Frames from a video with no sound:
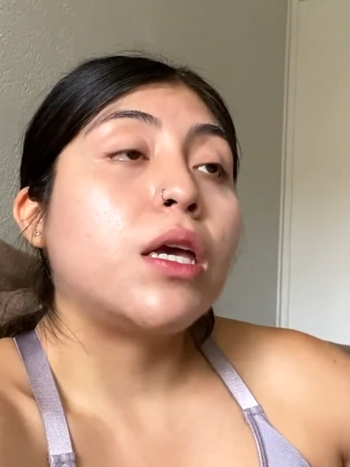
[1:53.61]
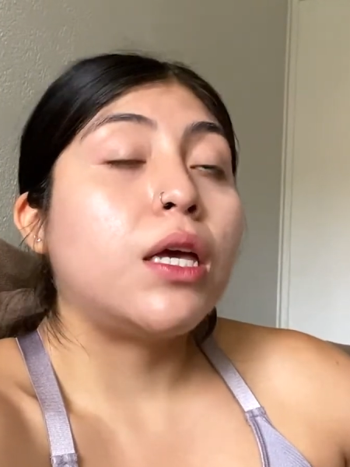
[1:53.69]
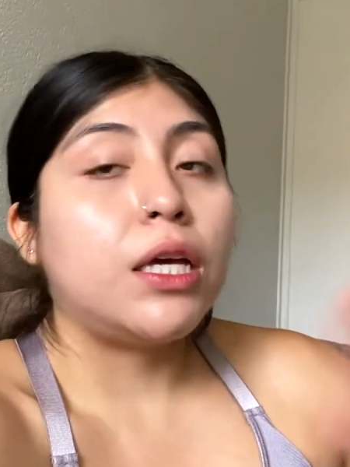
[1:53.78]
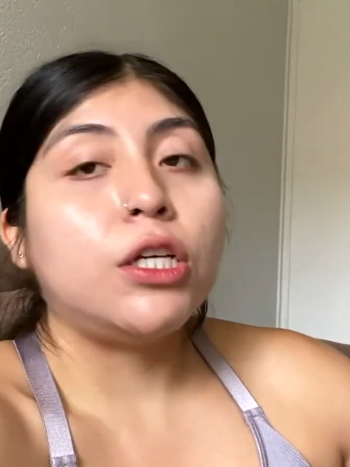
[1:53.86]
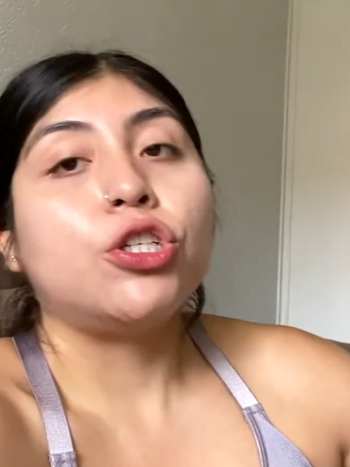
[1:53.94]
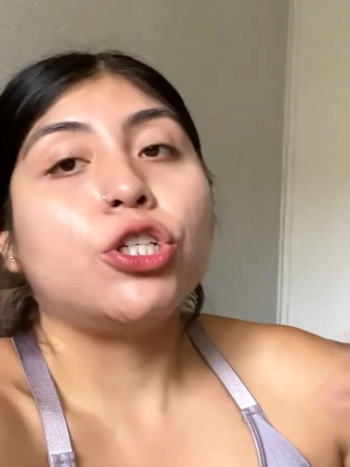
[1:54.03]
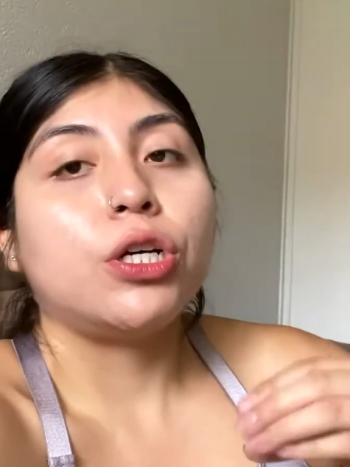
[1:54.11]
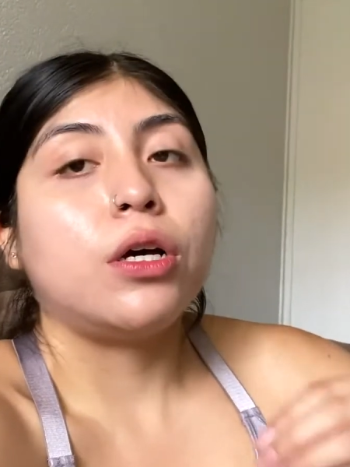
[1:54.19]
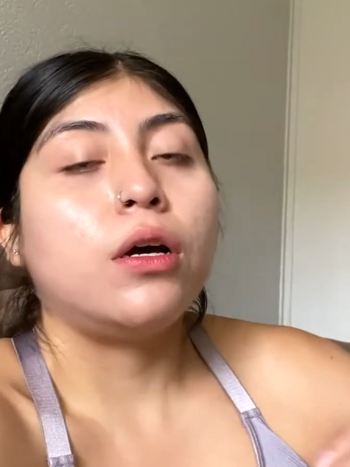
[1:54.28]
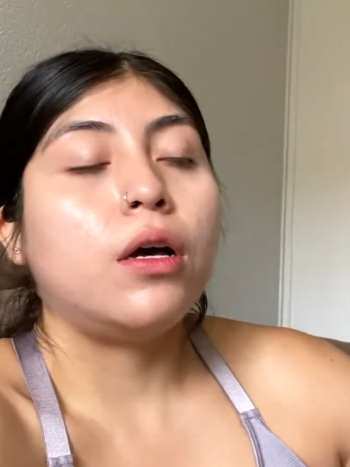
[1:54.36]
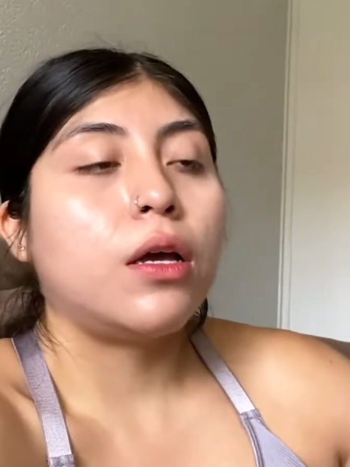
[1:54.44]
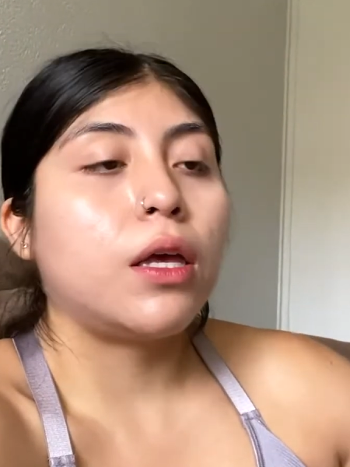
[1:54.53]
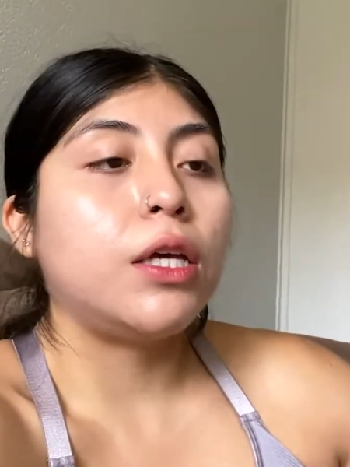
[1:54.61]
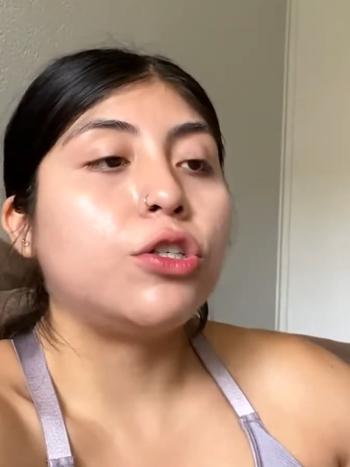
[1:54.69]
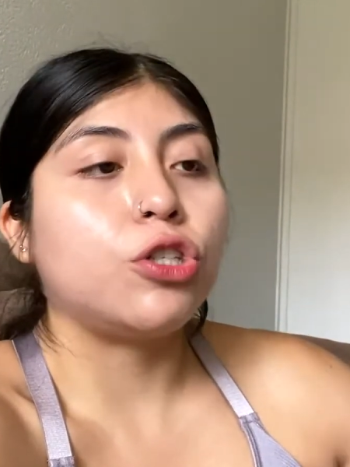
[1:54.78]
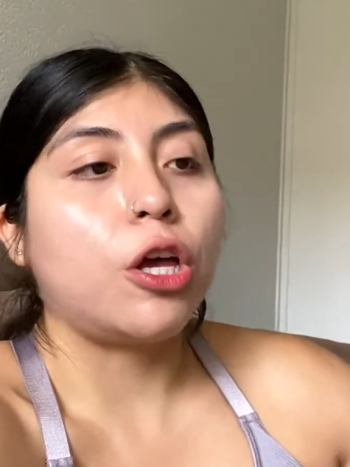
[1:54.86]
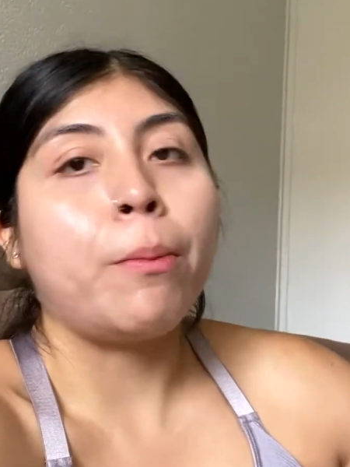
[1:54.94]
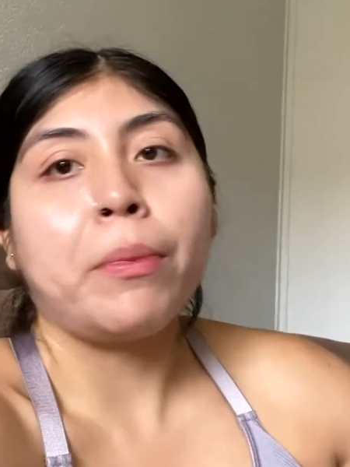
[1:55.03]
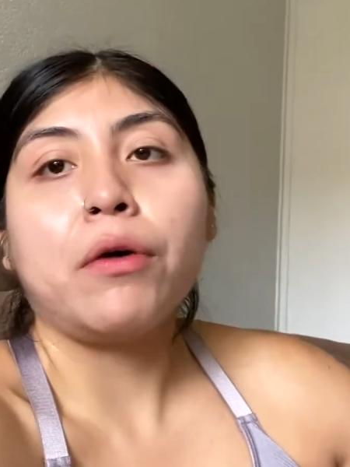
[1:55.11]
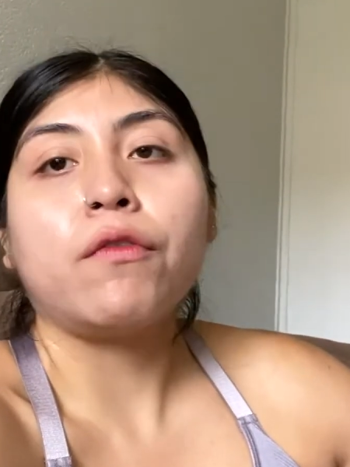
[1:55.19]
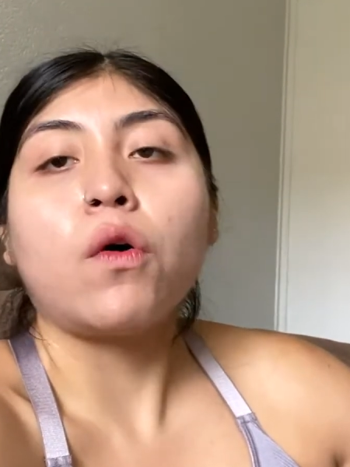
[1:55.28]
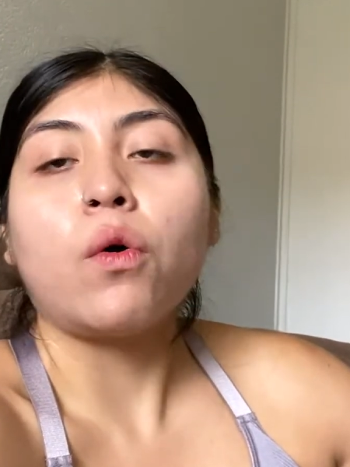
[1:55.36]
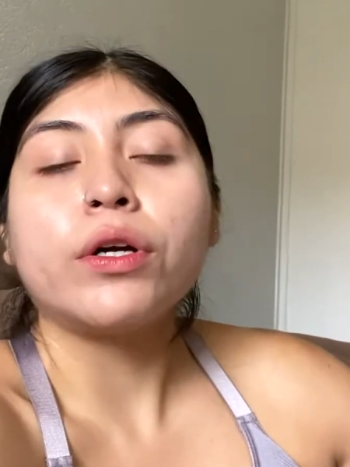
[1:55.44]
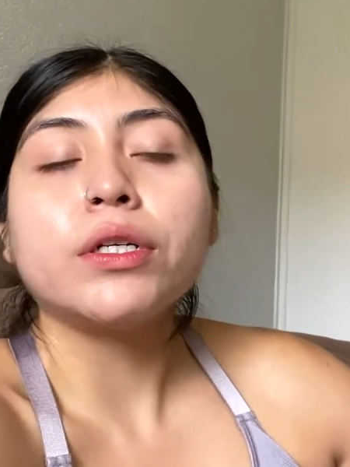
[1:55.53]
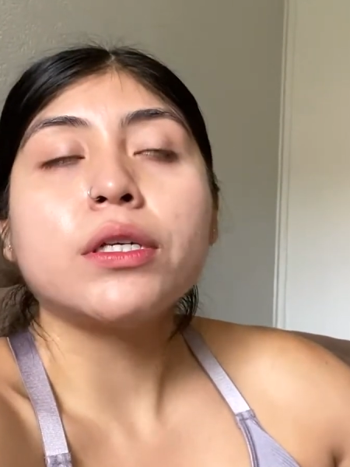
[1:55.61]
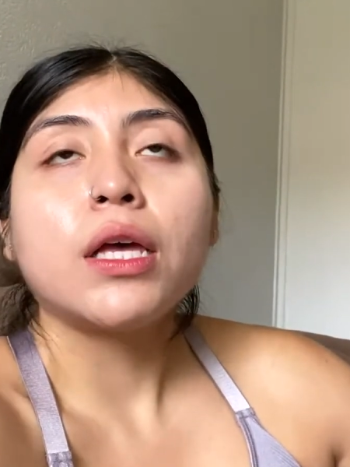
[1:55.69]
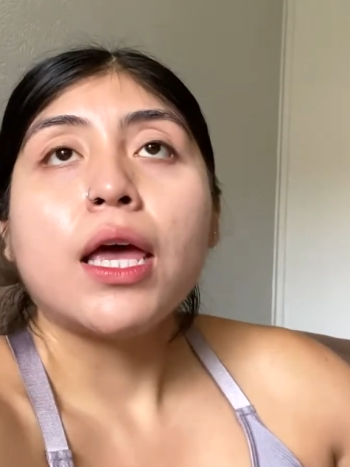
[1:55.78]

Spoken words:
each dumbbell, of course,